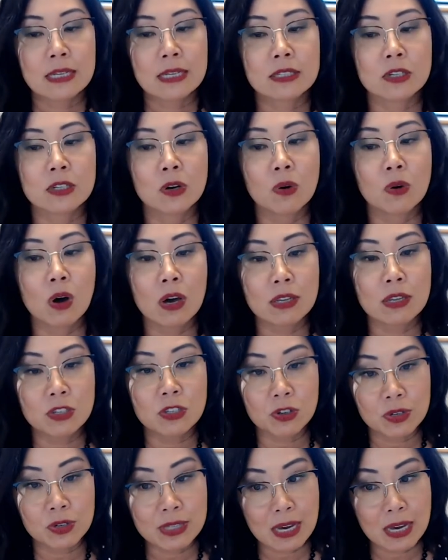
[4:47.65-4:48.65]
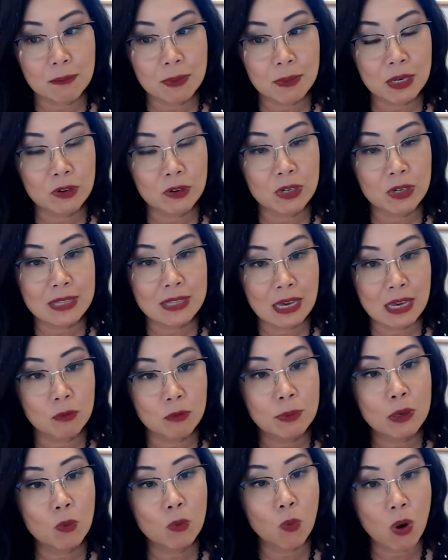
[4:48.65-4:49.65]
So, during that period, they'll
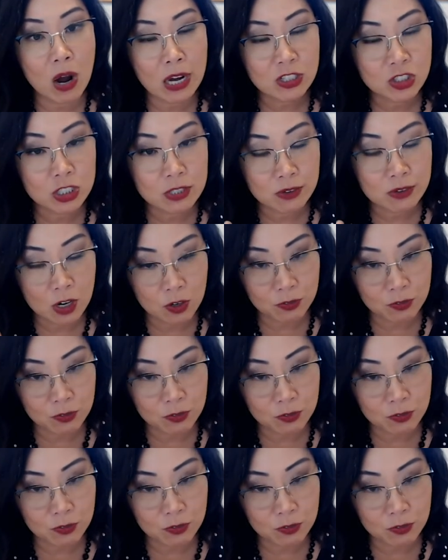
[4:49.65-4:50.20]
be watched